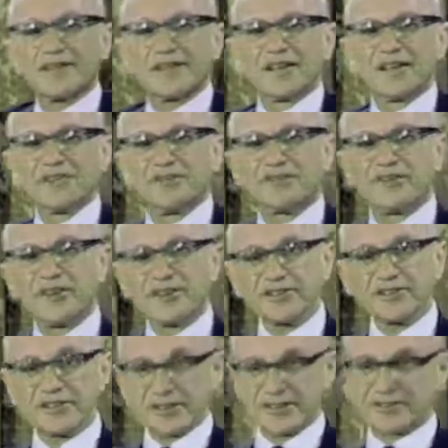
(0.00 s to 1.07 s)
If
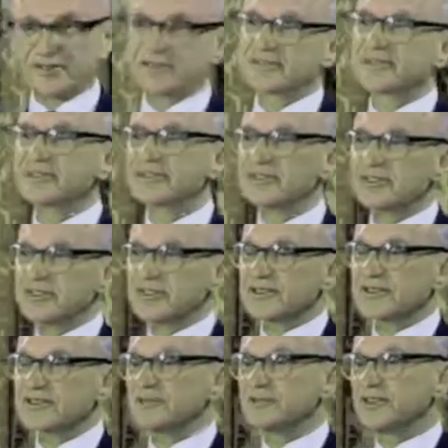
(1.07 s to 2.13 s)
fairness consists
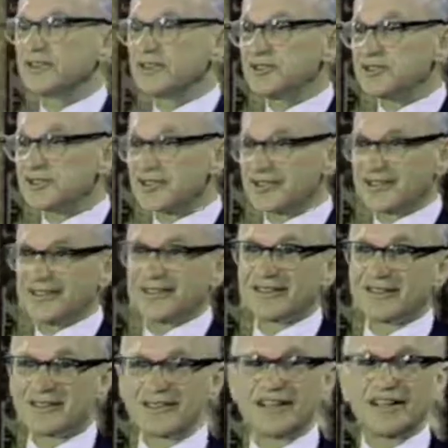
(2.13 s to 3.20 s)
in reducing
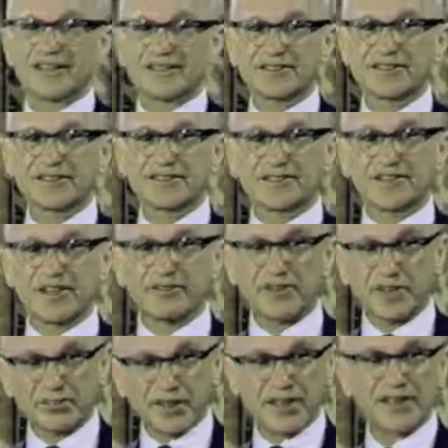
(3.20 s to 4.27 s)
the taxes of
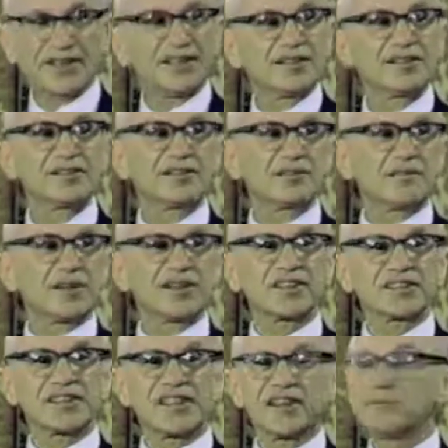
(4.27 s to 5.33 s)
everybody by the
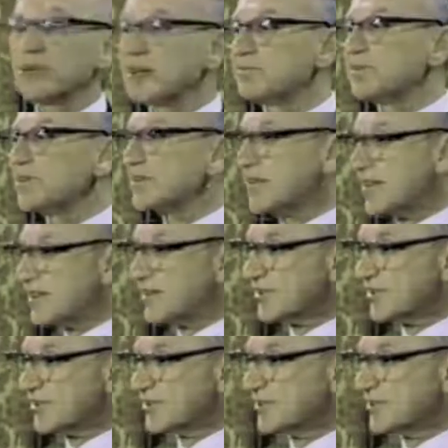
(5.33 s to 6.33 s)
same number of dollars,